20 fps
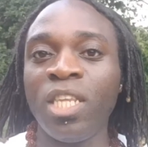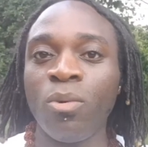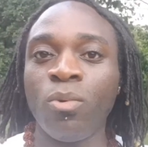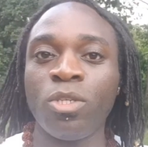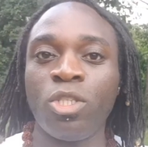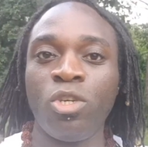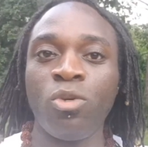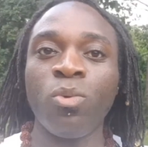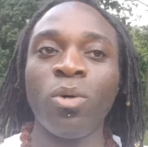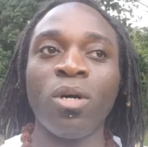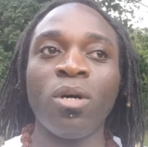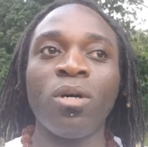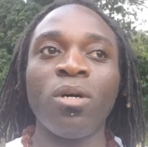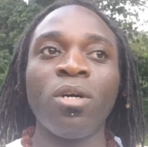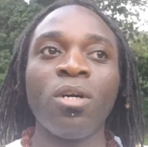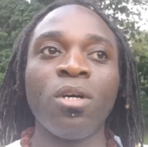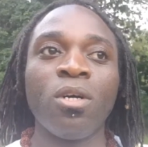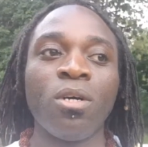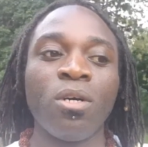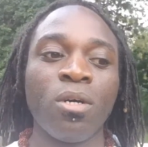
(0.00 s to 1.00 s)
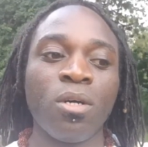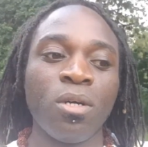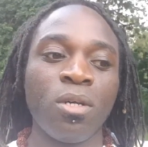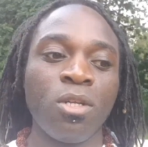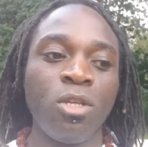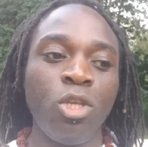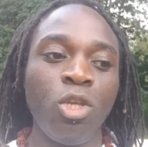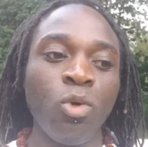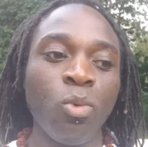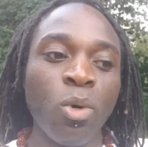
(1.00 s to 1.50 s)
what you are.
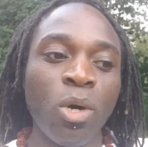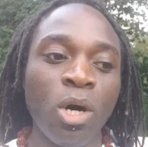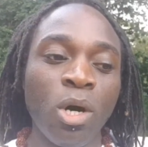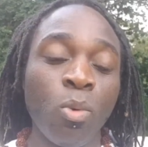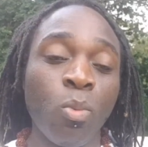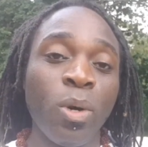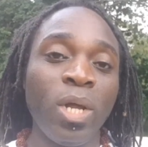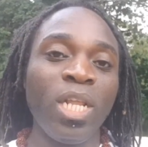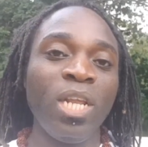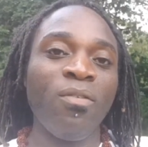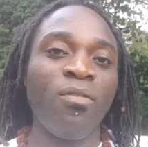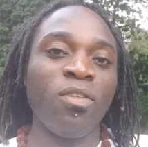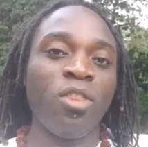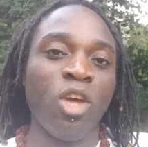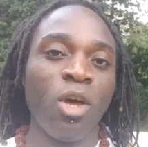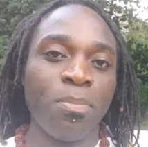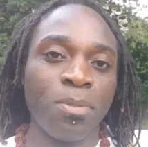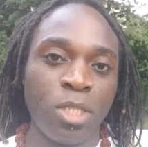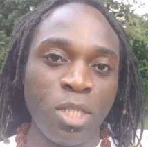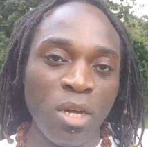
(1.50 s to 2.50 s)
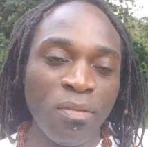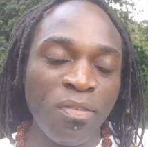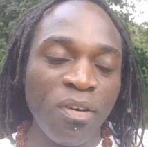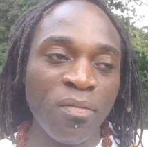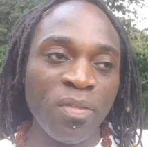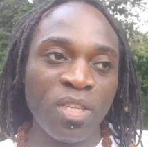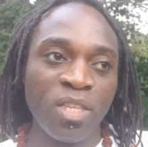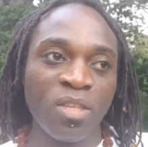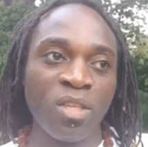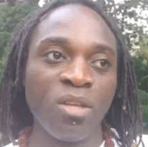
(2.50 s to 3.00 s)
You are on one level the observer
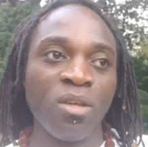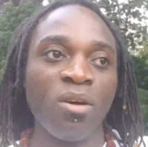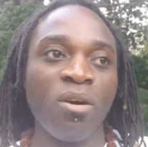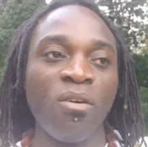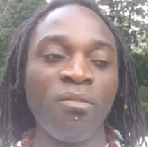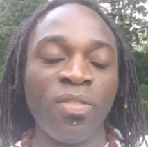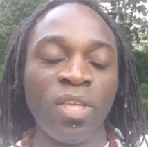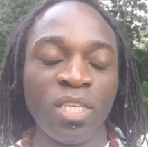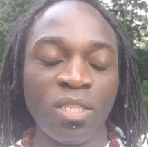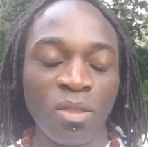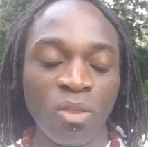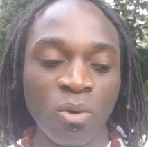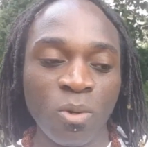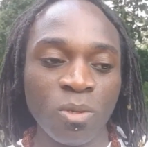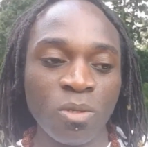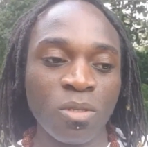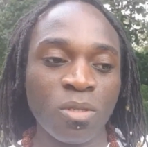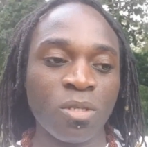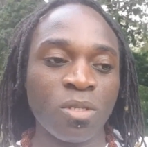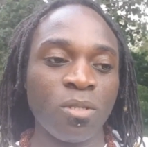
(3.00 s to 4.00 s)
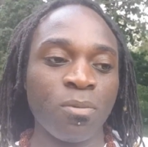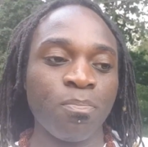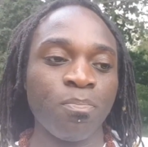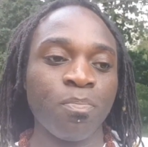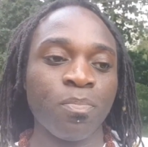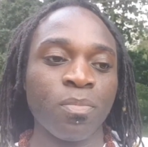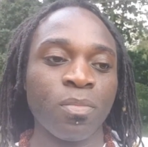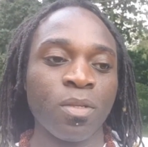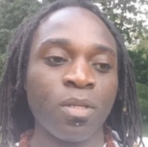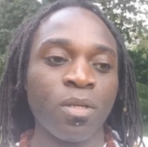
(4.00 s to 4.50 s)
of these thoughts.
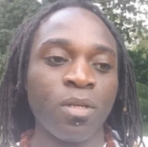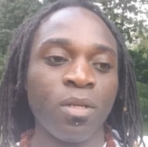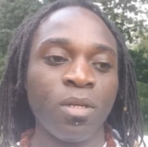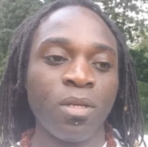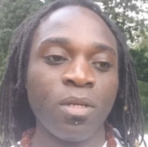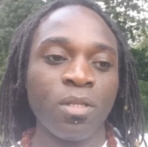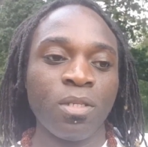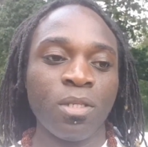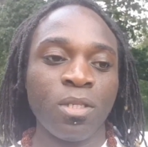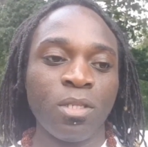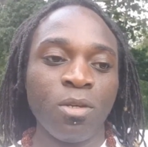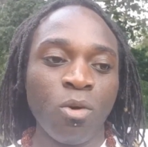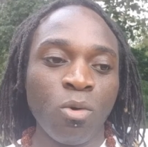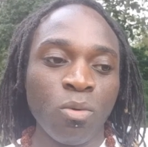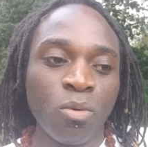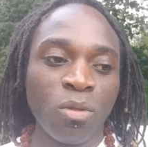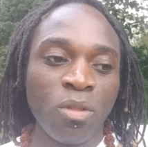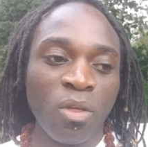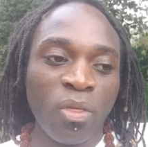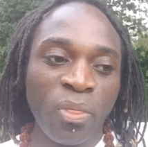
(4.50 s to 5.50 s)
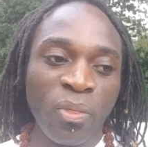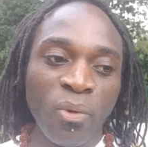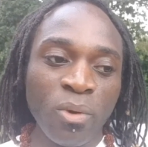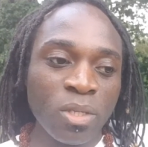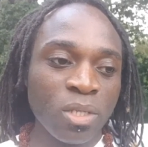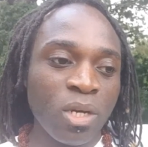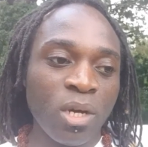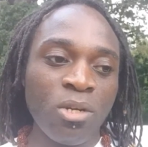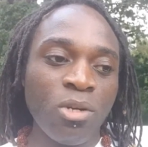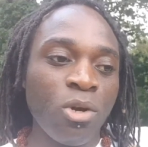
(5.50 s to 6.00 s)
So the
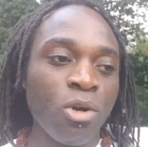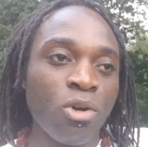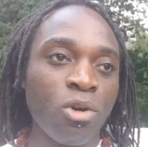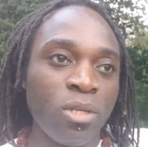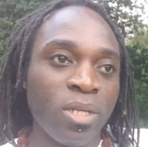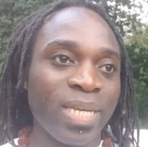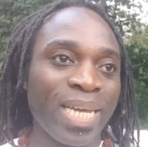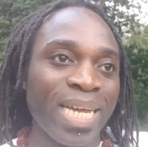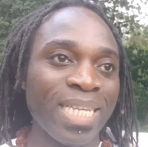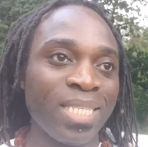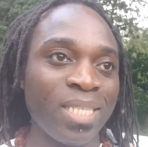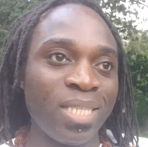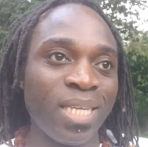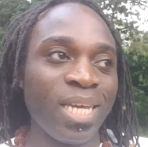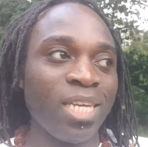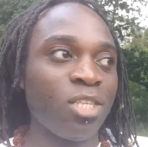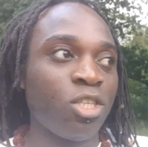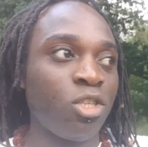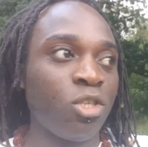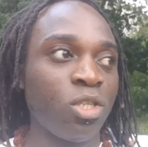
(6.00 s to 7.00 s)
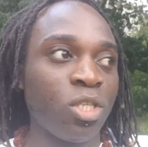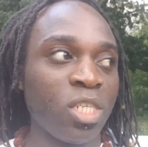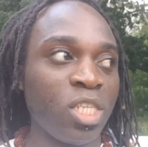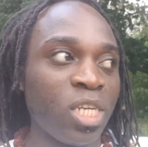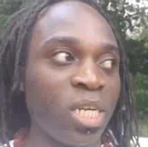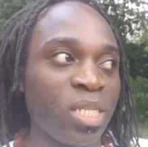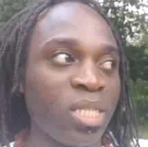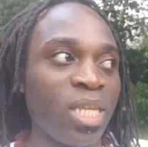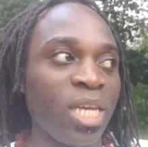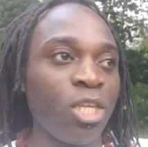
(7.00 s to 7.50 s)
thoughts are not a good candidate to
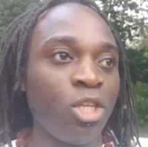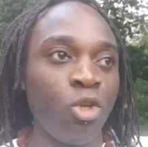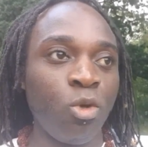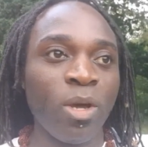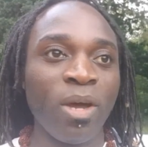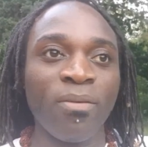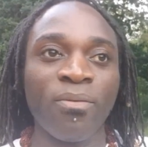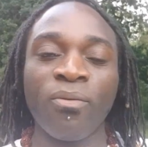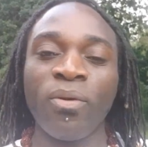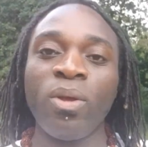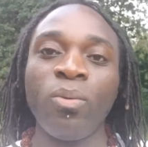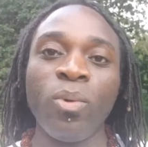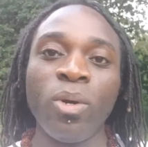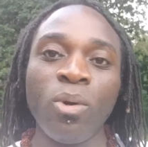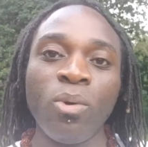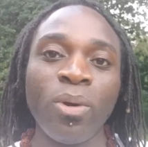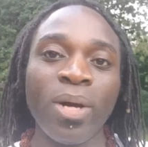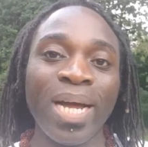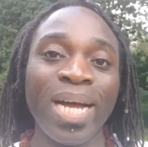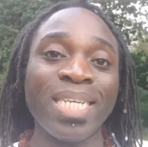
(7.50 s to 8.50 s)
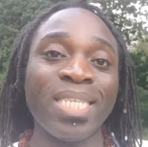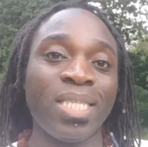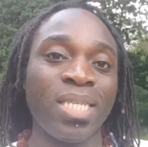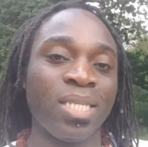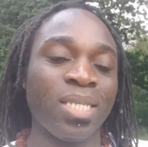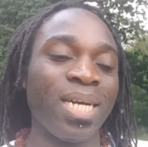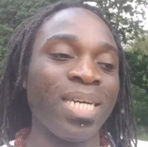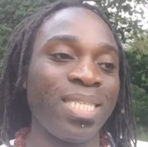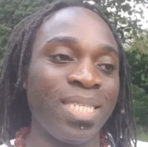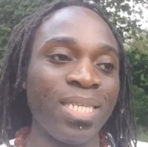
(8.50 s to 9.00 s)
suggest that you have free will as
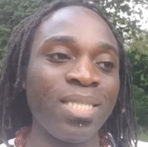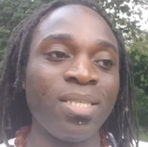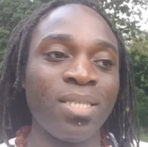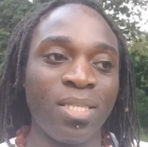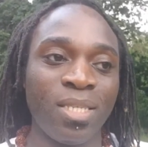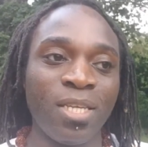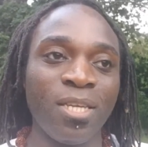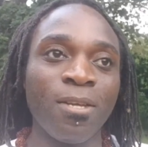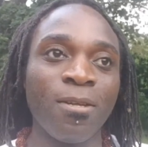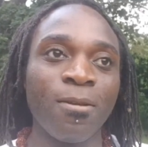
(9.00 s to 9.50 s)
this identity.